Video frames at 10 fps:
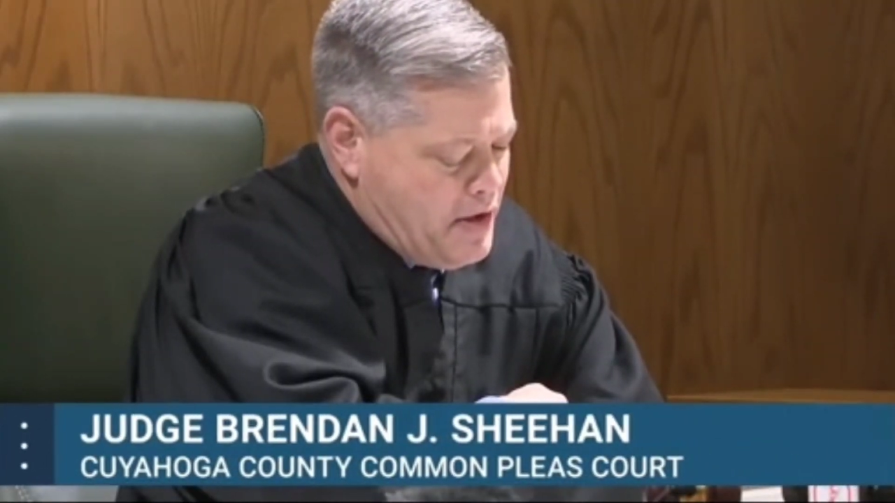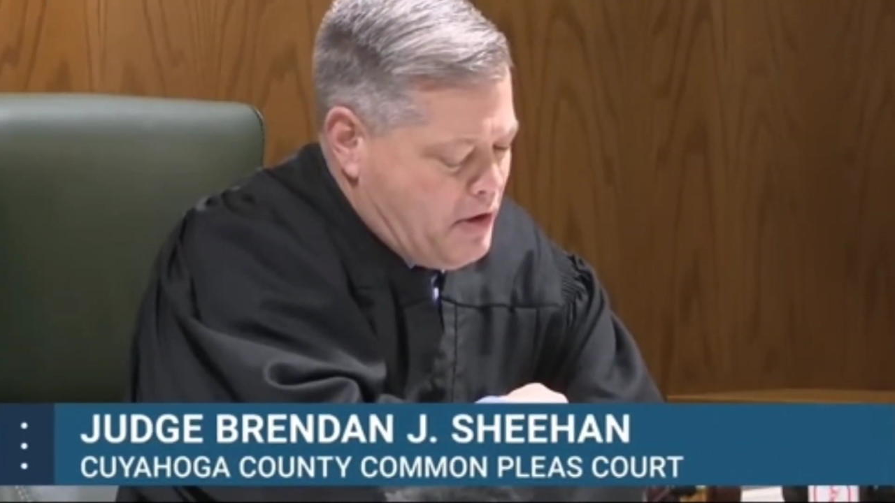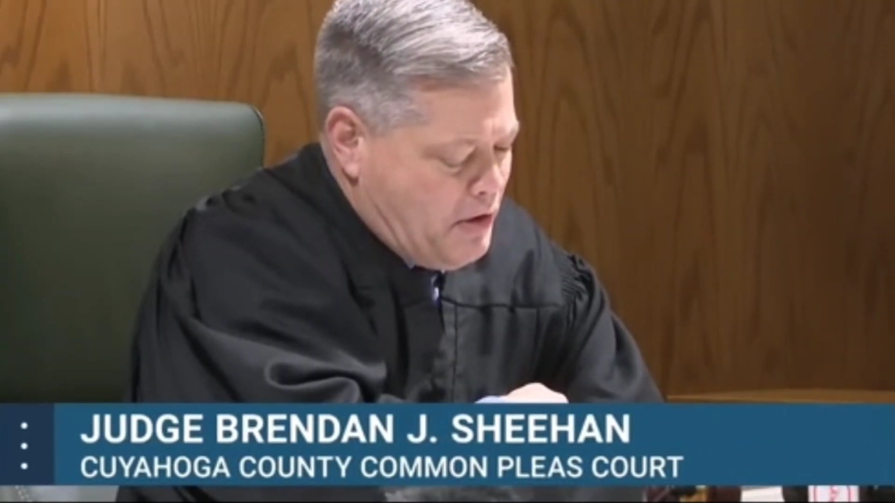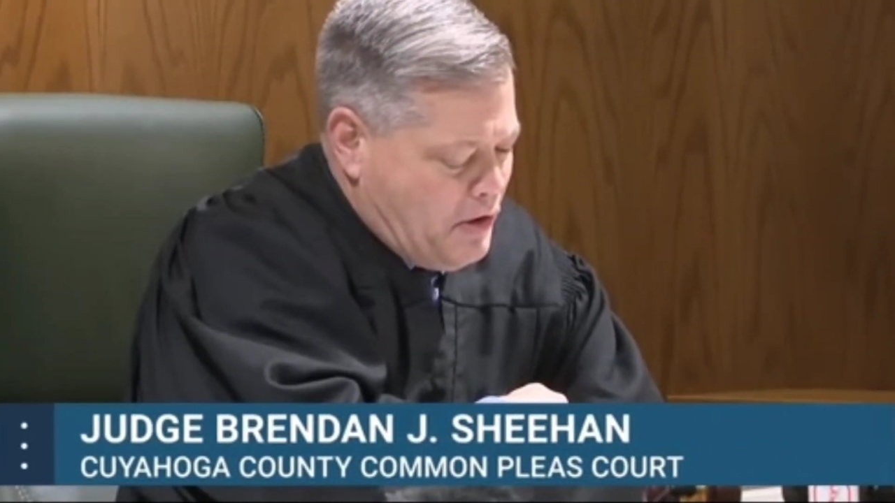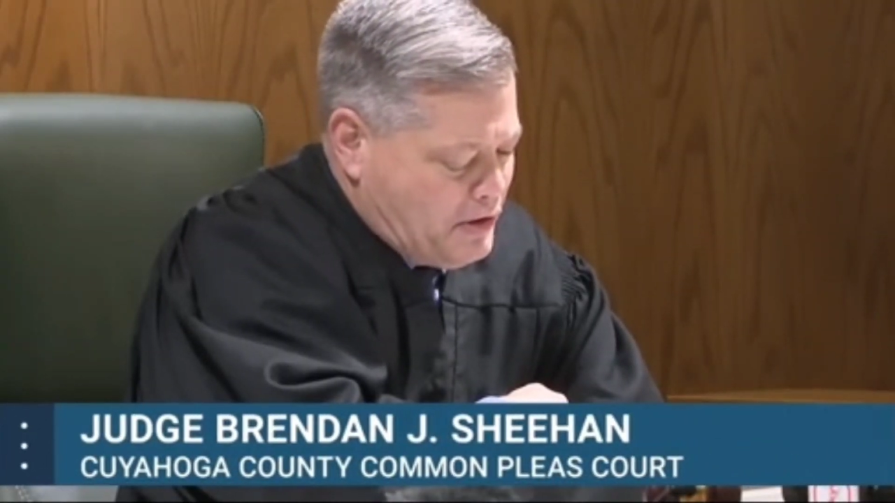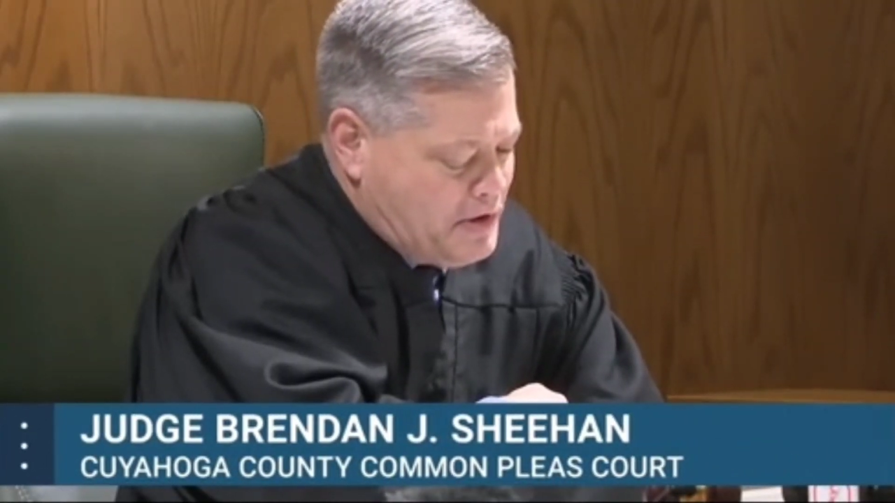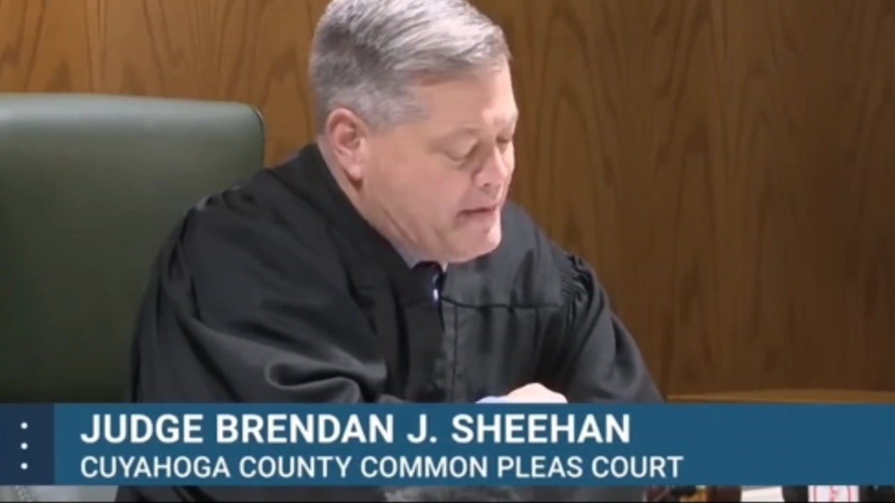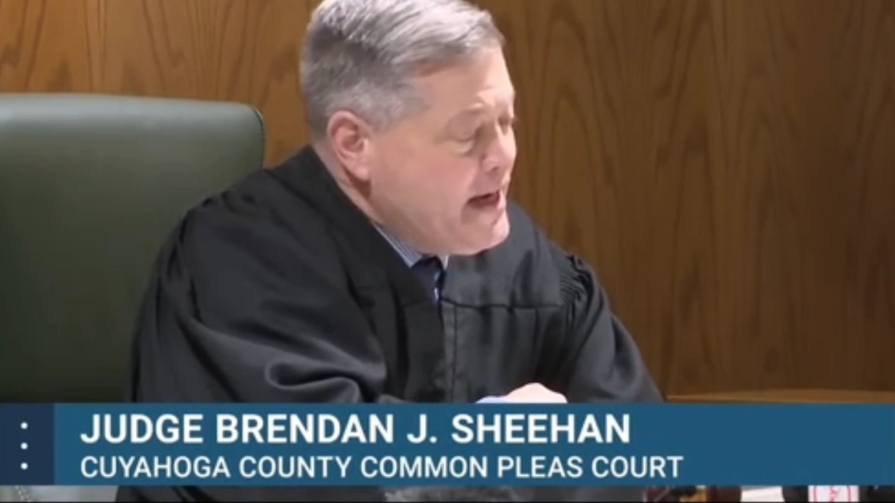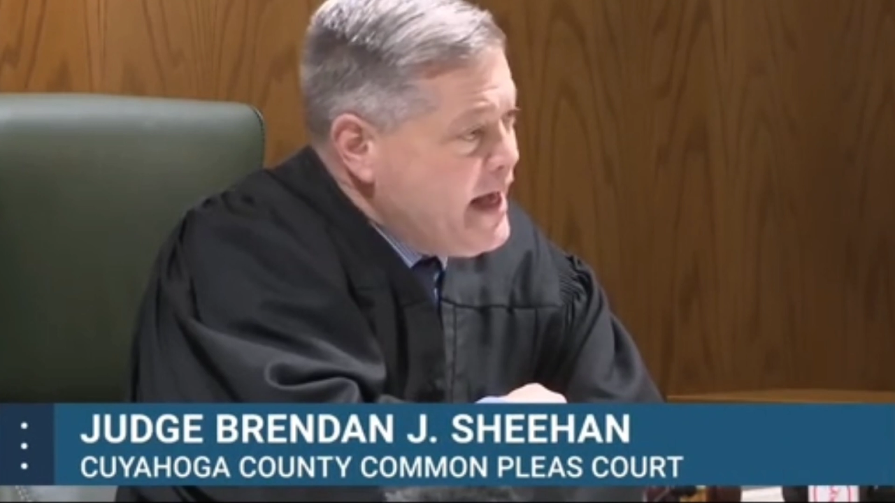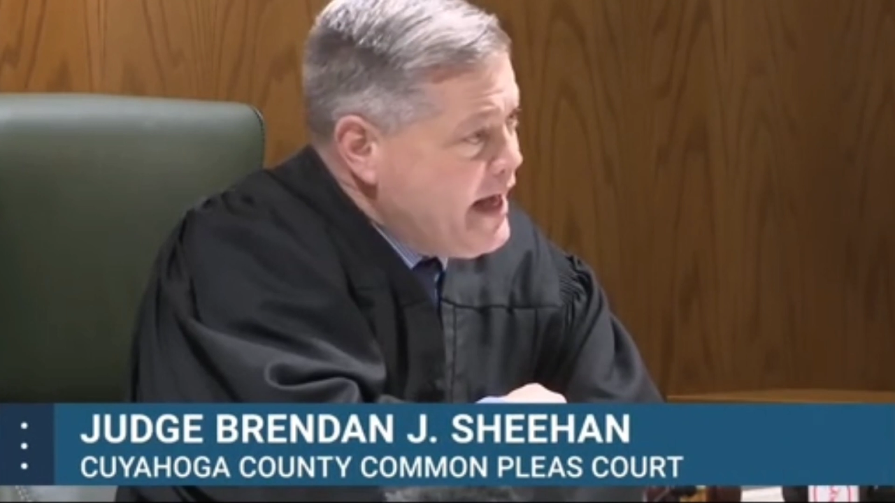the
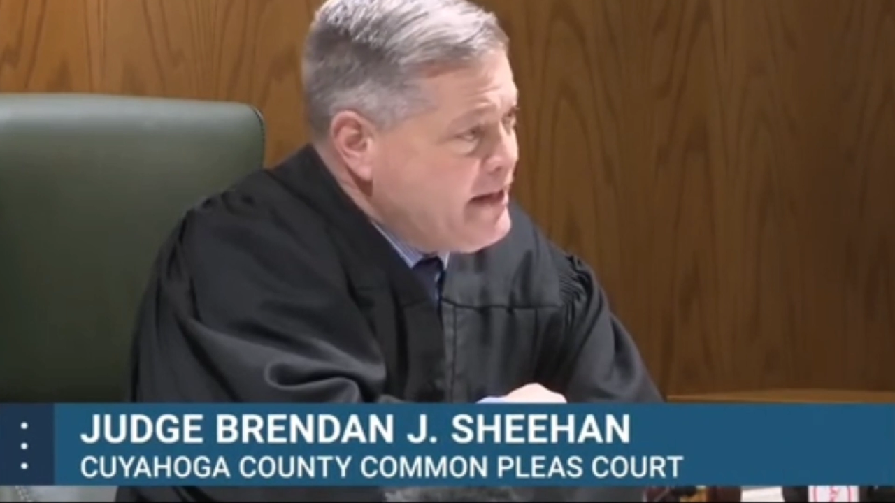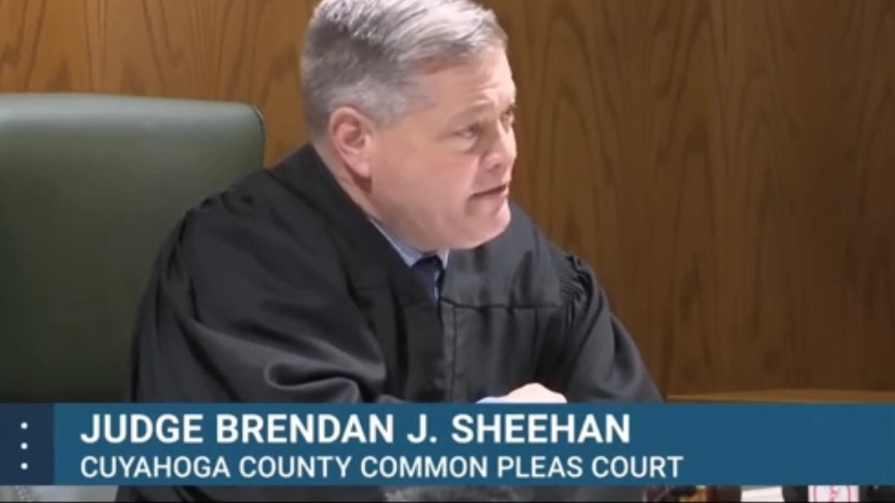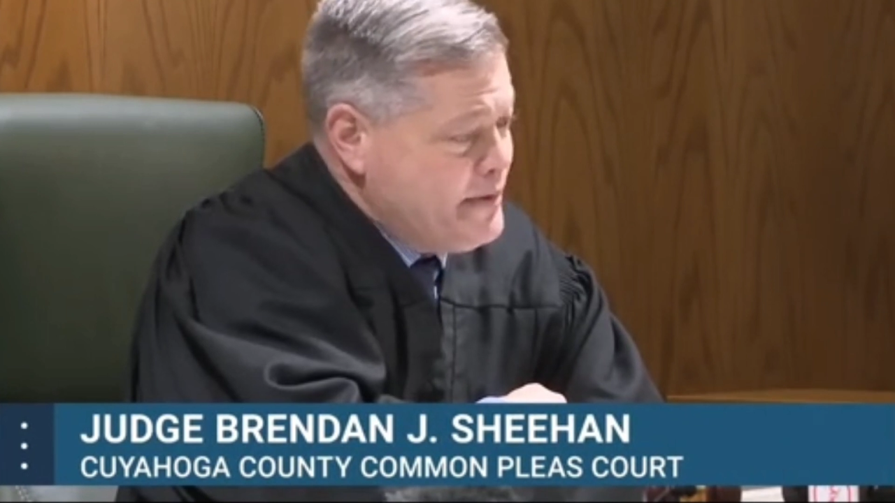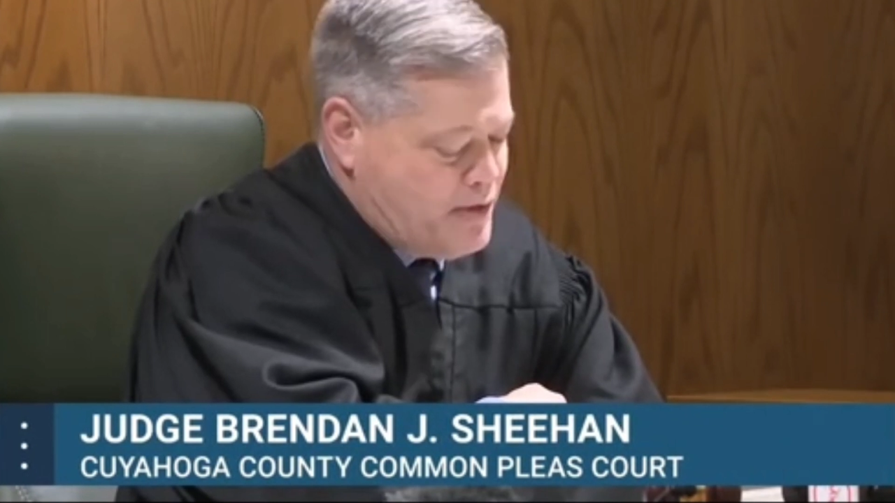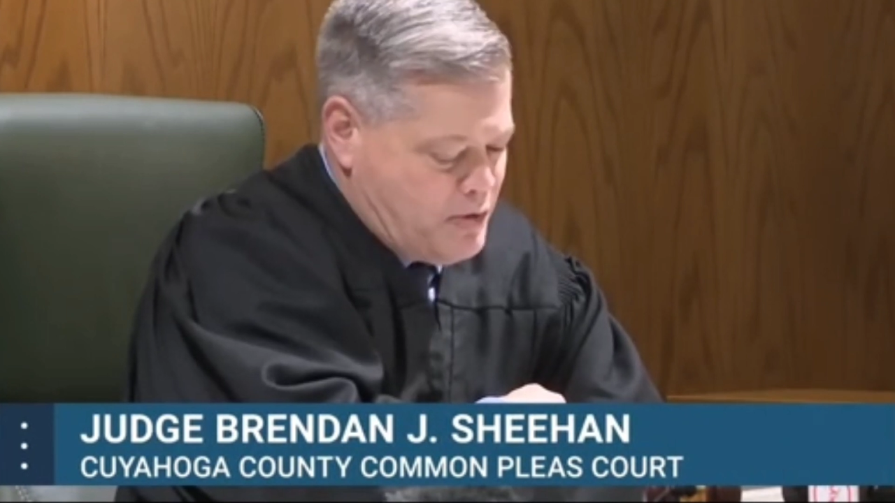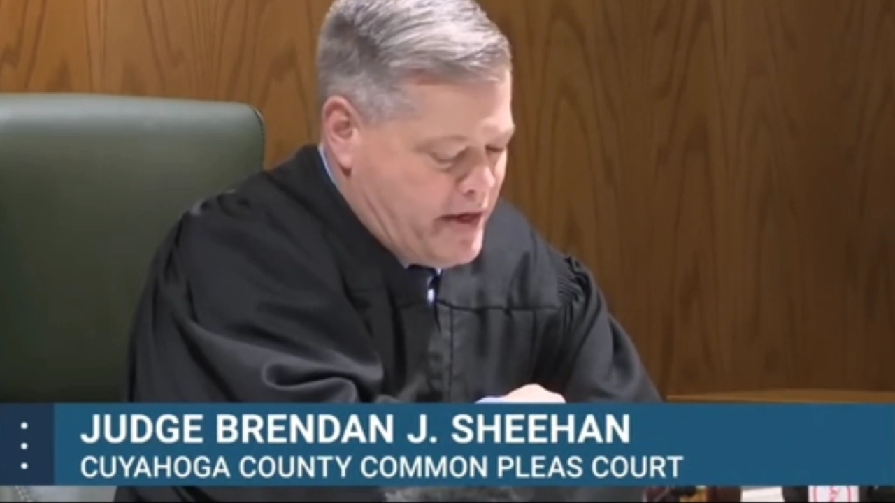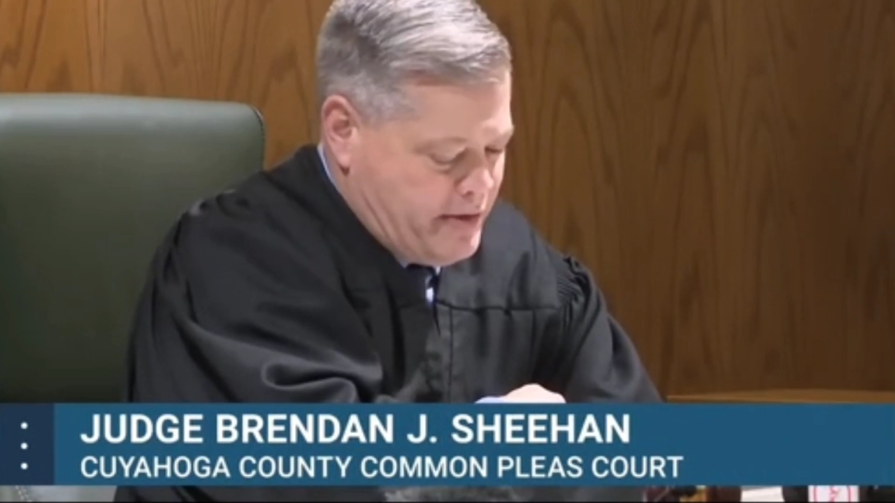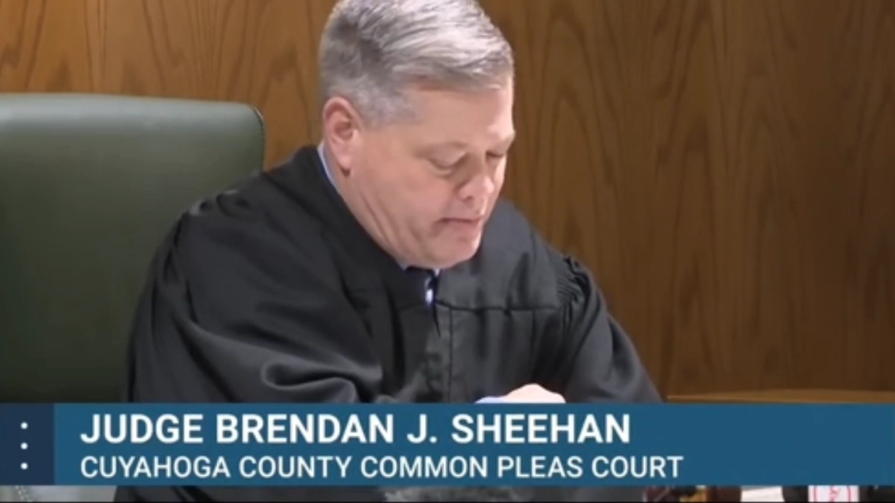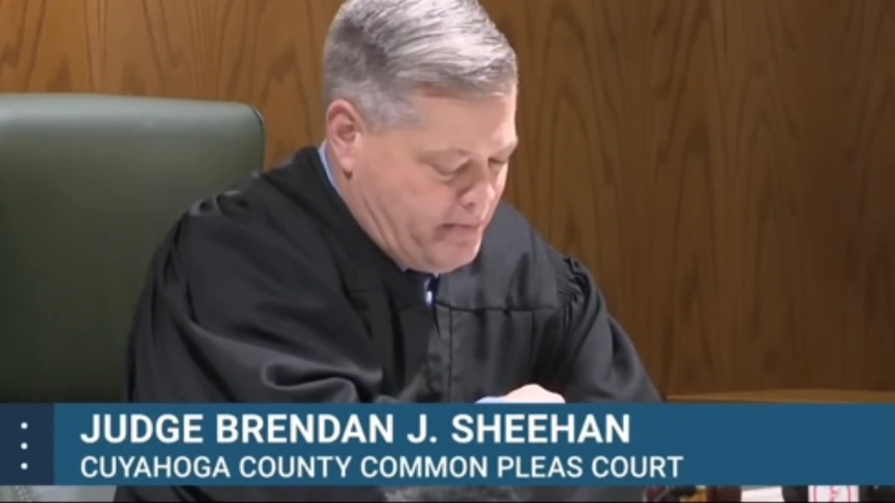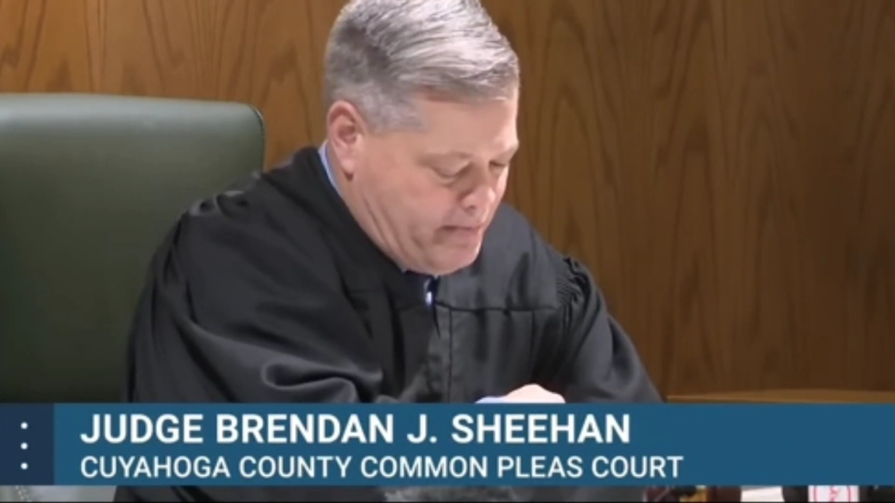ultimate act of
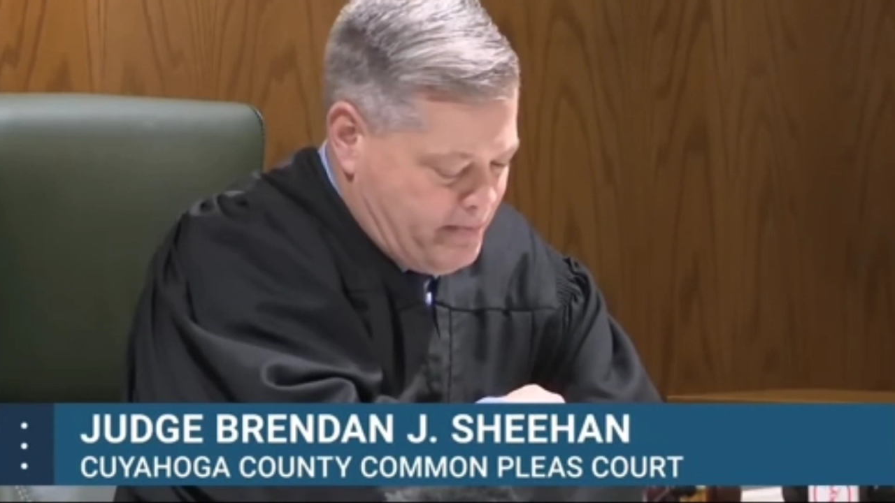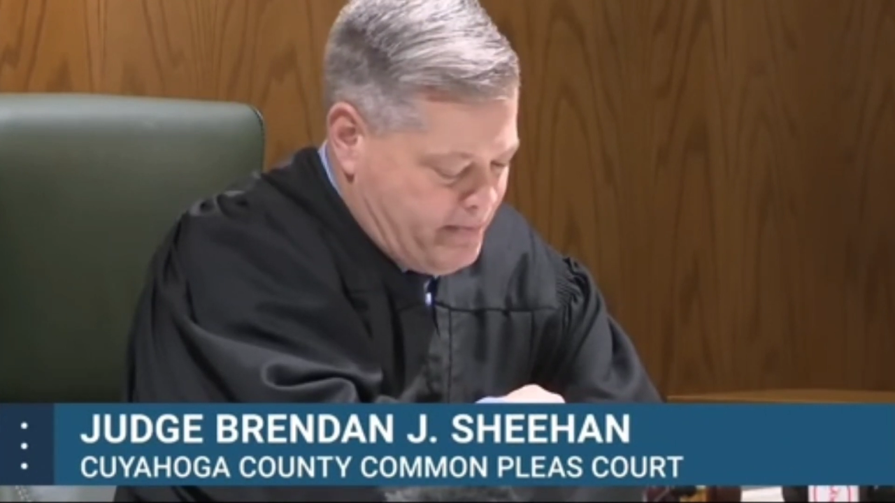betrayal,